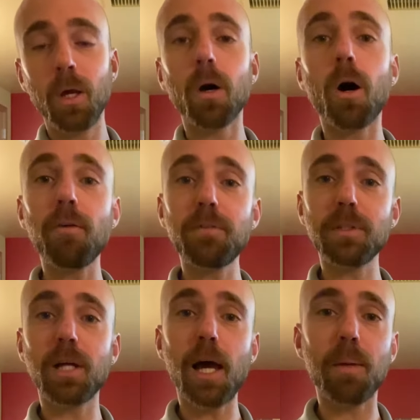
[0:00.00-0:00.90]

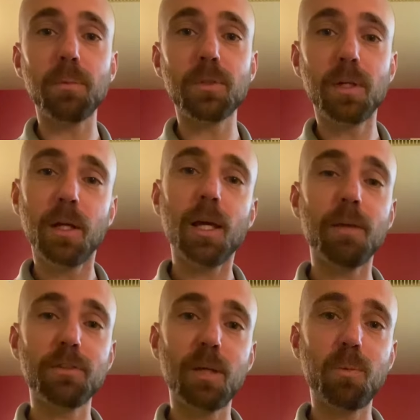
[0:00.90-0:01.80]
Oftentimes,
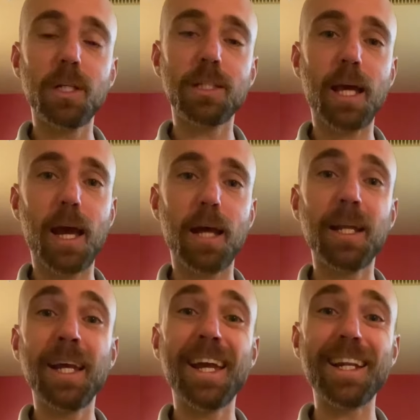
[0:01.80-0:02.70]
if someone has had
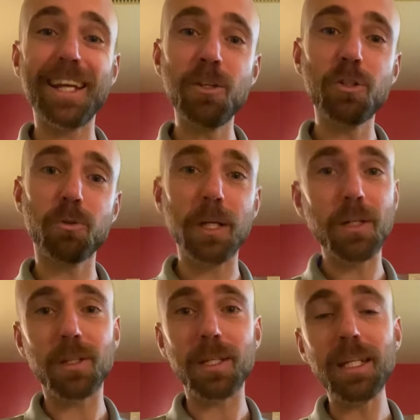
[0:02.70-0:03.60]
an injury
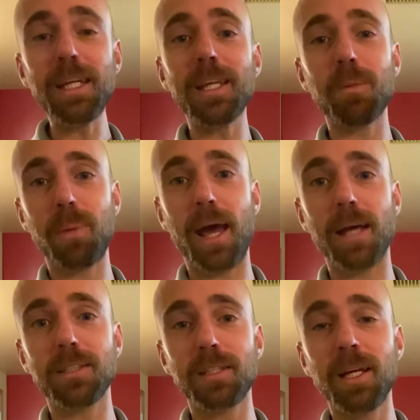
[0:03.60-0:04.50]
to the knee in the
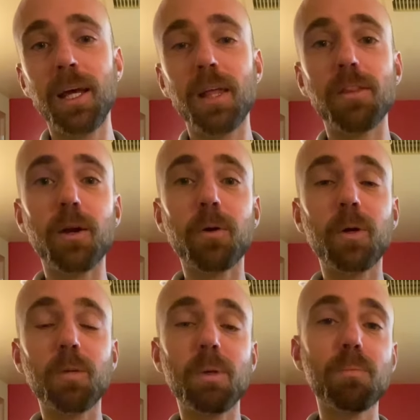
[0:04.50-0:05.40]
past, they are going
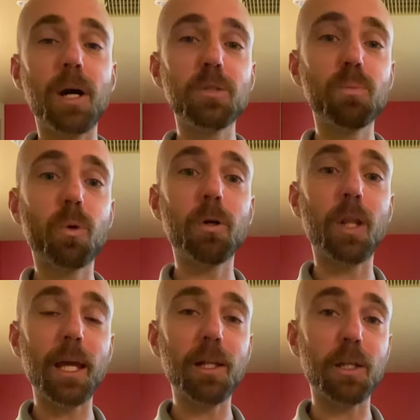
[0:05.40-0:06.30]
to be much more
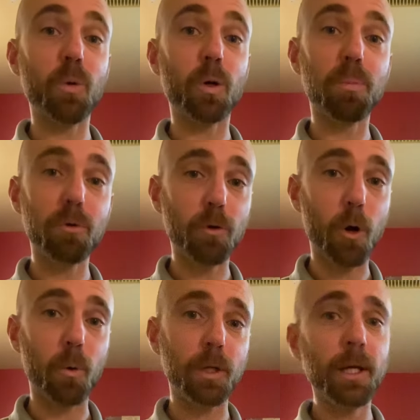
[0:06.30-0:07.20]
likely or
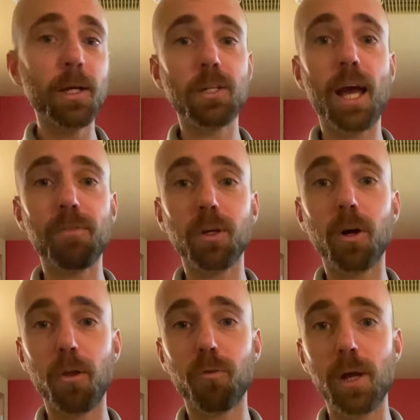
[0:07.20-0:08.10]
prone to having
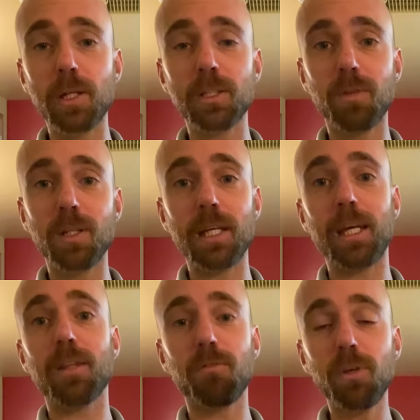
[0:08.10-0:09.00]
arthritis of the knee
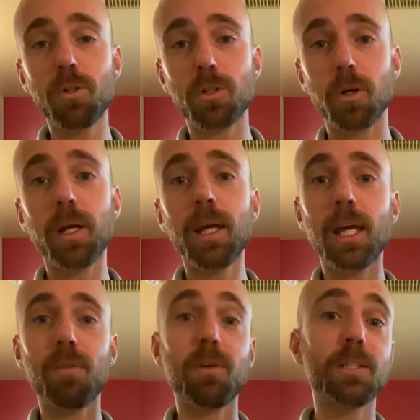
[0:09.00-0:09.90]
in the future
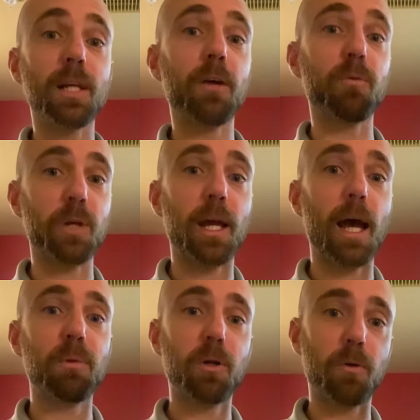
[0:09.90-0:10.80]
if it is not
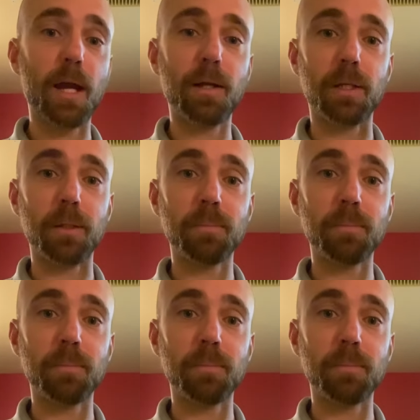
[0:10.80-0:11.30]
rehabbed correctly.